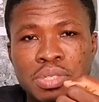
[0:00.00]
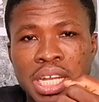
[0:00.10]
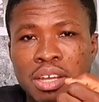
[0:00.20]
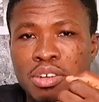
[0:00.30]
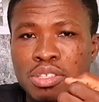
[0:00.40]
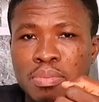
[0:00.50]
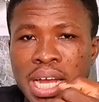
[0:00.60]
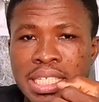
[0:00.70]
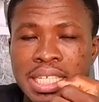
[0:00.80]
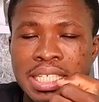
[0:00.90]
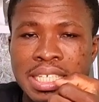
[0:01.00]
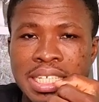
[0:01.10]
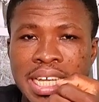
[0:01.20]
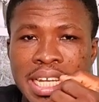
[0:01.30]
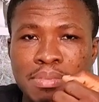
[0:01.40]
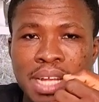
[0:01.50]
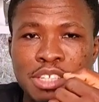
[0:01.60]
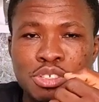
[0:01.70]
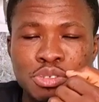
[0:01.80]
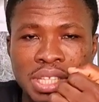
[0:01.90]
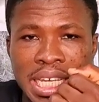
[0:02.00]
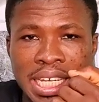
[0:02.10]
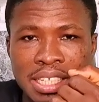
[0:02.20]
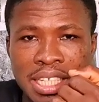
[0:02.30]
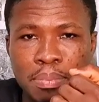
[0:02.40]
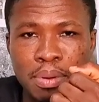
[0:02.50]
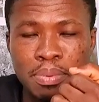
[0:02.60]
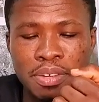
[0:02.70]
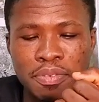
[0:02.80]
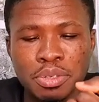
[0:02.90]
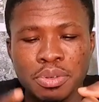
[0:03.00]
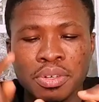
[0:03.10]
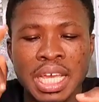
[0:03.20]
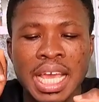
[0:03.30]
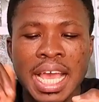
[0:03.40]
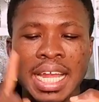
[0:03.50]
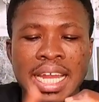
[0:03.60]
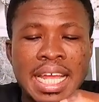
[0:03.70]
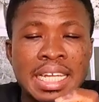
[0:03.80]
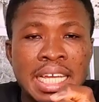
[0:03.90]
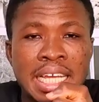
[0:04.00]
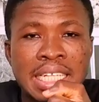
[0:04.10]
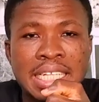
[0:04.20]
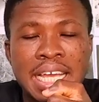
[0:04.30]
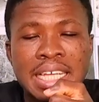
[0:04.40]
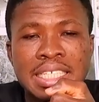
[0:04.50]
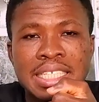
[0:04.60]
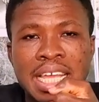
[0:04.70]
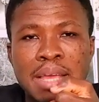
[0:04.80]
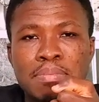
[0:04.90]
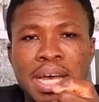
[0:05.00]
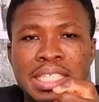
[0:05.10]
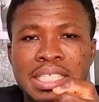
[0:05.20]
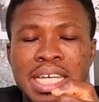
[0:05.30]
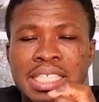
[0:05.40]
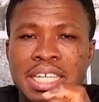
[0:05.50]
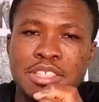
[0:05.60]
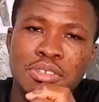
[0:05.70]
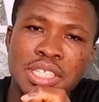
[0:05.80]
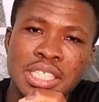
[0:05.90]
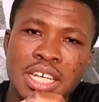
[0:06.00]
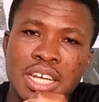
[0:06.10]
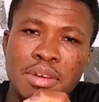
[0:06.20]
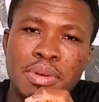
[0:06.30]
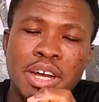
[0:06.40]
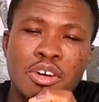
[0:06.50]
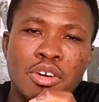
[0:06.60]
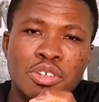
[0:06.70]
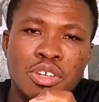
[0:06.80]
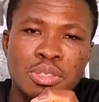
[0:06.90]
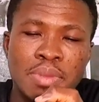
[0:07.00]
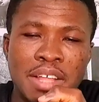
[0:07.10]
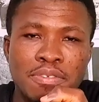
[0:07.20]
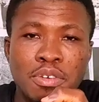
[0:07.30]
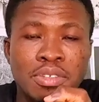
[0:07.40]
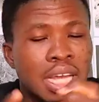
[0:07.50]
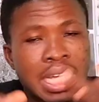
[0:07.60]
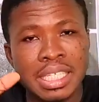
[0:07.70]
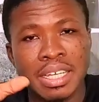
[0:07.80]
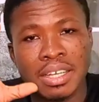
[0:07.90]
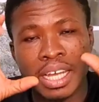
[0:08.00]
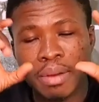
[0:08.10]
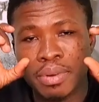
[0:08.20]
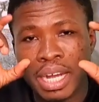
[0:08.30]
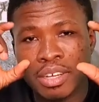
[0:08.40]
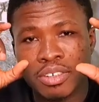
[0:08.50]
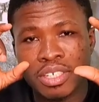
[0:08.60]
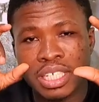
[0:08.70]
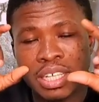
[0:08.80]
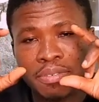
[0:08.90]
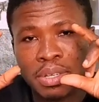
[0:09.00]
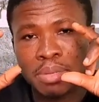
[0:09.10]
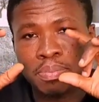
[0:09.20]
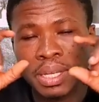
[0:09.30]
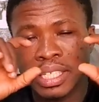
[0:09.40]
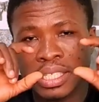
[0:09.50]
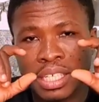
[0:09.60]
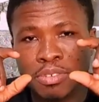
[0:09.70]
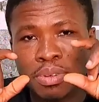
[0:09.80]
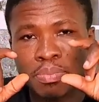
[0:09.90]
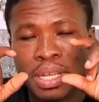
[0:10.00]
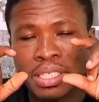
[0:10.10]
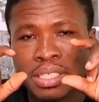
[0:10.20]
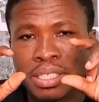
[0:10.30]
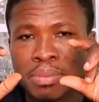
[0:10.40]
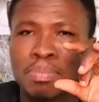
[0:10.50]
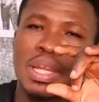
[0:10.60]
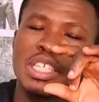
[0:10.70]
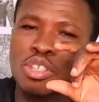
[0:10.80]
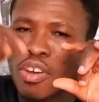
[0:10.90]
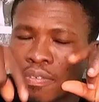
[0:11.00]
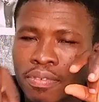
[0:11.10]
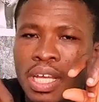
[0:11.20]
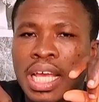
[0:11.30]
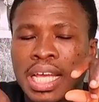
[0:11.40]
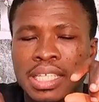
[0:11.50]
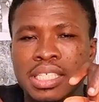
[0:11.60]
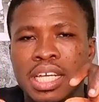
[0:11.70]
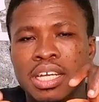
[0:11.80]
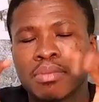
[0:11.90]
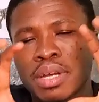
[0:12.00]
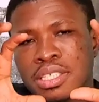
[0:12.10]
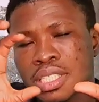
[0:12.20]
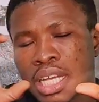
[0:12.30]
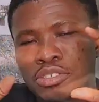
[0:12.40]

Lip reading: channel, customize it in the name that you think it's appropriate for you. And then the second part is that get your digital camera or your smartphone as a camera, or in place of a digital camera, start